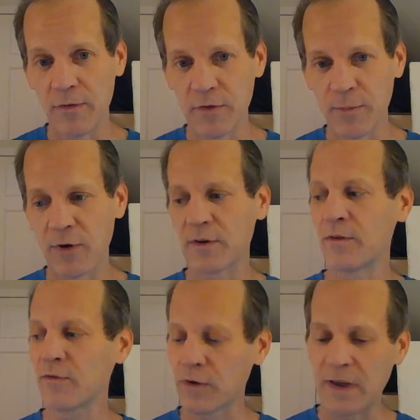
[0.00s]
of the
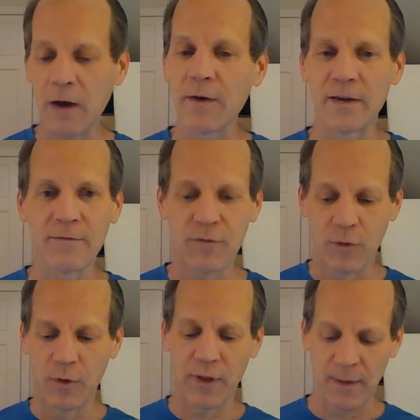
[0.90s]
burden for caring
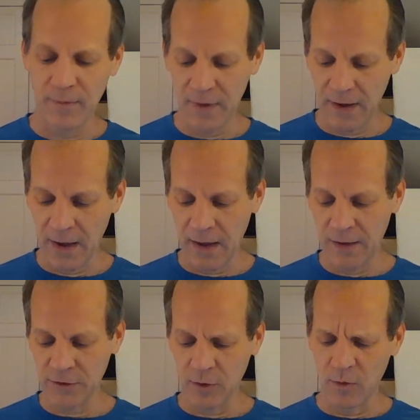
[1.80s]
for them.
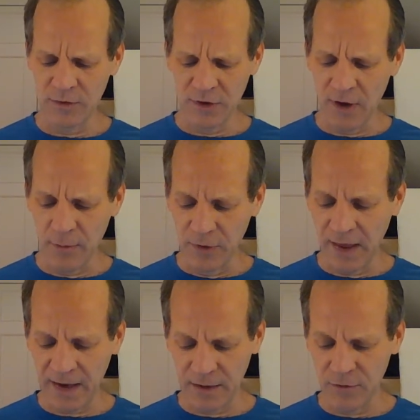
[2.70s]
So it was a double
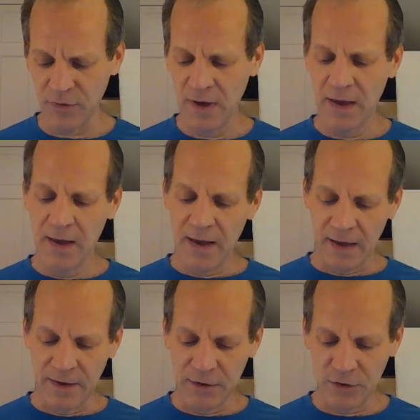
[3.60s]
negative,
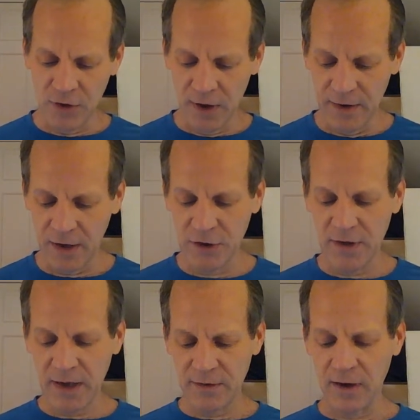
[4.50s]
and his son
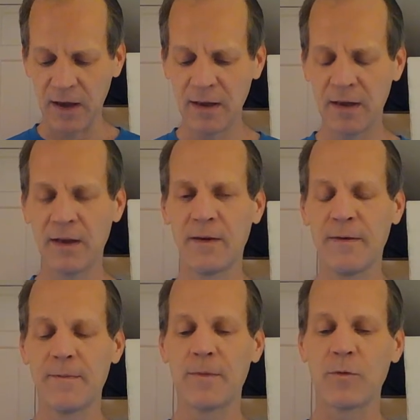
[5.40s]
Nachiketa
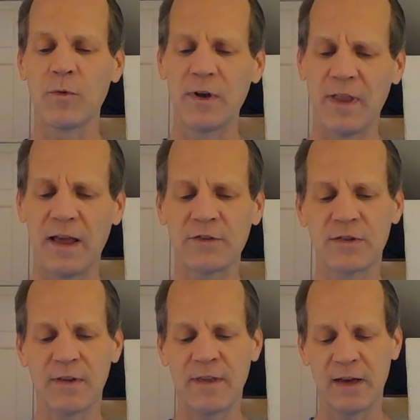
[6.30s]
realized
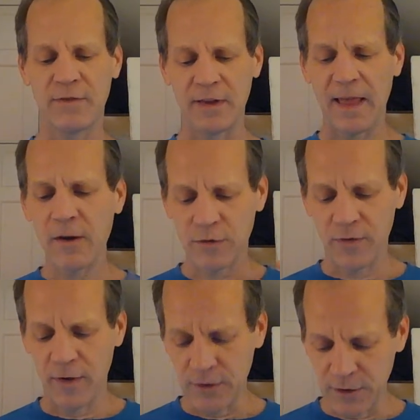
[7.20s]
that if he allowed his
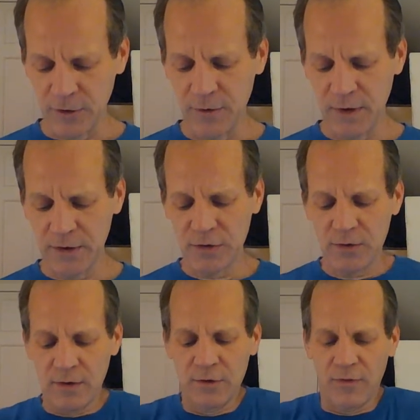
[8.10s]
father to do this,
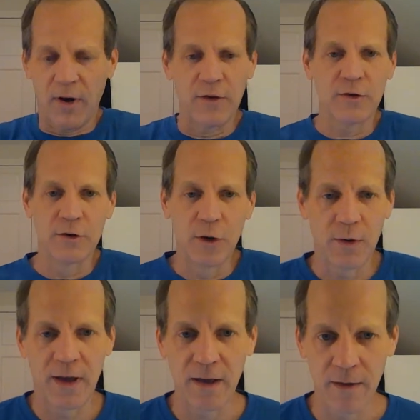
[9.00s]
his father could go
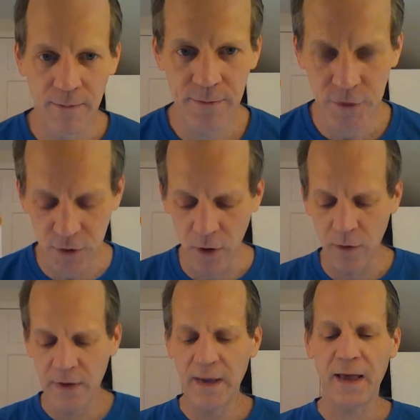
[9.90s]
to hell.
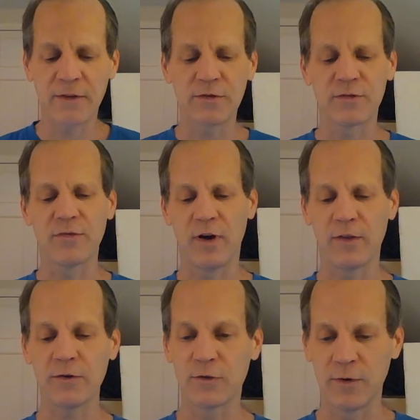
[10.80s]
So he asked his
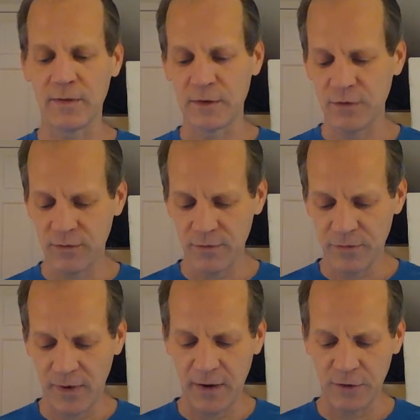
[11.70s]
father during this
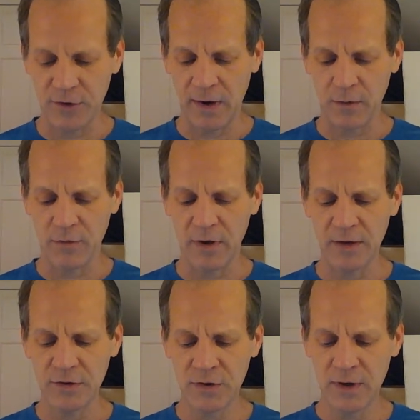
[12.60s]
fire
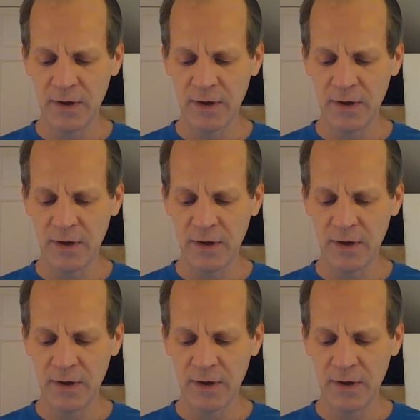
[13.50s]
sacrifice,